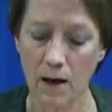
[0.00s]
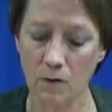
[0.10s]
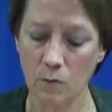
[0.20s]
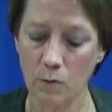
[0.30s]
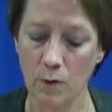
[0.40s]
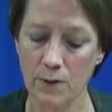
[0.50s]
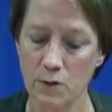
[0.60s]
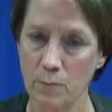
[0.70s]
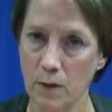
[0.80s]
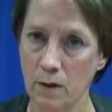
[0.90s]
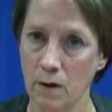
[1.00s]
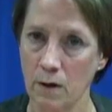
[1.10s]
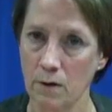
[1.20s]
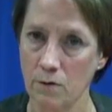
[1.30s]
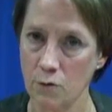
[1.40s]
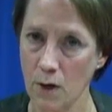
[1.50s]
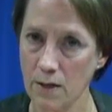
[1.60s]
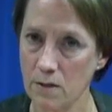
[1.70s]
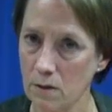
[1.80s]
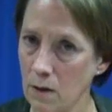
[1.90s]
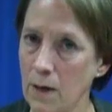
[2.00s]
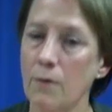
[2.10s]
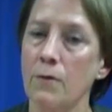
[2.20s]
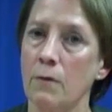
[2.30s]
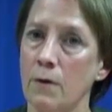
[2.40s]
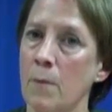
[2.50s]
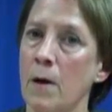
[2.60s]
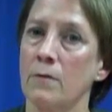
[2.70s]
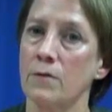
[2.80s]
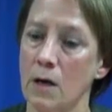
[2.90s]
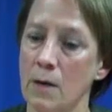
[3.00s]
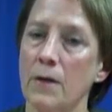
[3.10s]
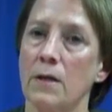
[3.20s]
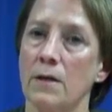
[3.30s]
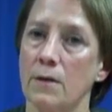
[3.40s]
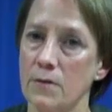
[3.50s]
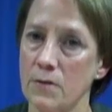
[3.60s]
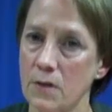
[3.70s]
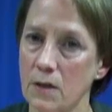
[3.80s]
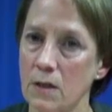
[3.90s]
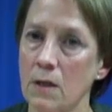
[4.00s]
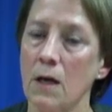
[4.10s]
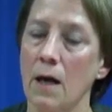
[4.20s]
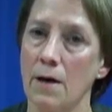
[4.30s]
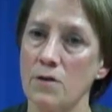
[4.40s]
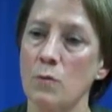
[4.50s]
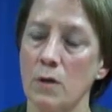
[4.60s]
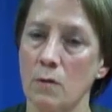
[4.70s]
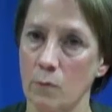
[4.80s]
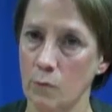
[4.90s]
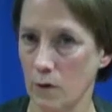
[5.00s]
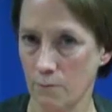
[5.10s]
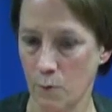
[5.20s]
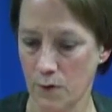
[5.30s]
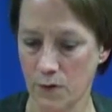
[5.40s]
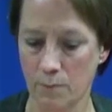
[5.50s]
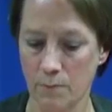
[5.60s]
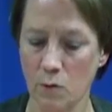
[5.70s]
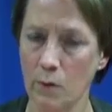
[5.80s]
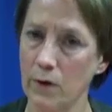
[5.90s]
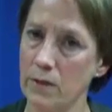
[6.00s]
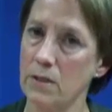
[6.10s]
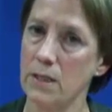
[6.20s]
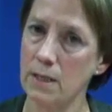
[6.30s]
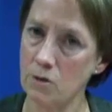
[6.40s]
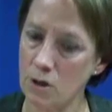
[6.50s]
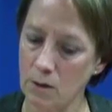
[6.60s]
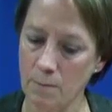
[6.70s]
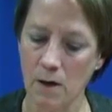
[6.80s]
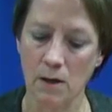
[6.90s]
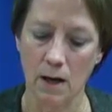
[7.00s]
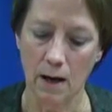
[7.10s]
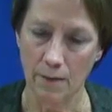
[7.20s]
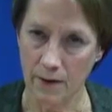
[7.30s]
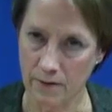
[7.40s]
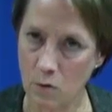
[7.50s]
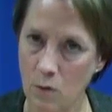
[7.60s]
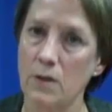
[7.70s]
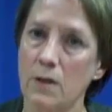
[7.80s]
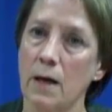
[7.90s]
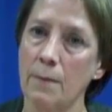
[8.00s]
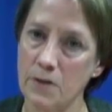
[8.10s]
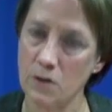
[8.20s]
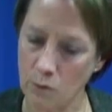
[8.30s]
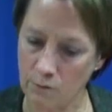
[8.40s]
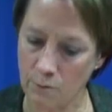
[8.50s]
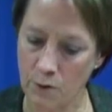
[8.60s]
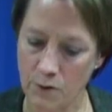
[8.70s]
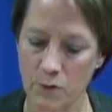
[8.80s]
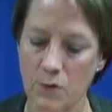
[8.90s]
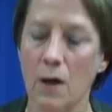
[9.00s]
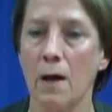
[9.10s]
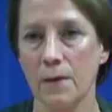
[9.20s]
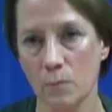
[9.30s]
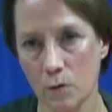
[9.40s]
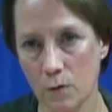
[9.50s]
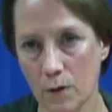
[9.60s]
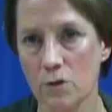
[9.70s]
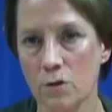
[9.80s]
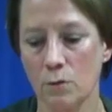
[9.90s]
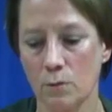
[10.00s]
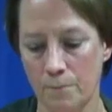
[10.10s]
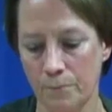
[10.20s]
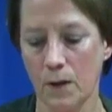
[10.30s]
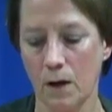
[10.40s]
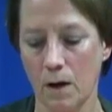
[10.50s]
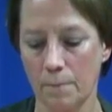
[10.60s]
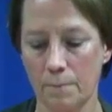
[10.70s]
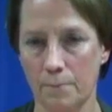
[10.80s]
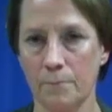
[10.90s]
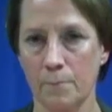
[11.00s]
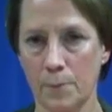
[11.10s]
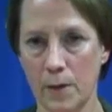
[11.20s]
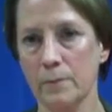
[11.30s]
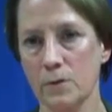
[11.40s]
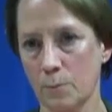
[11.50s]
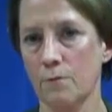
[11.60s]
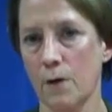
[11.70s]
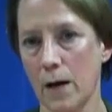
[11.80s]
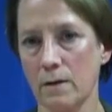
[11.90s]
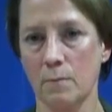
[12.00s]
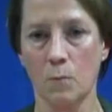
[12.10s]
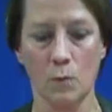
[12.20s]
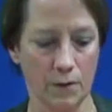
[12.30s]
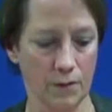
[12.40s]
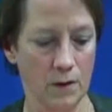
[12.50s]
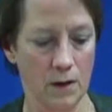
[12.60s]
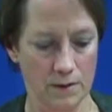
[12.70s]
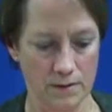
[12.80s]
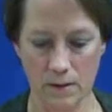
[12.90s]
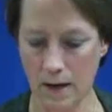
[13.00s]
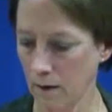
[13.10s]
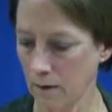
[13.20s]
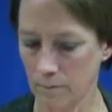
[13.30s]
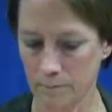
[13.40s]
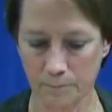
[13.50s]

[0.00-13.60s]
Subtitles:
And we're going to be trying to lengthen the amount of time that he can sit as we reinforce him. So we're going to teach him that he's going to get these reinforcers, and then we're going to be able to provide him with a snack.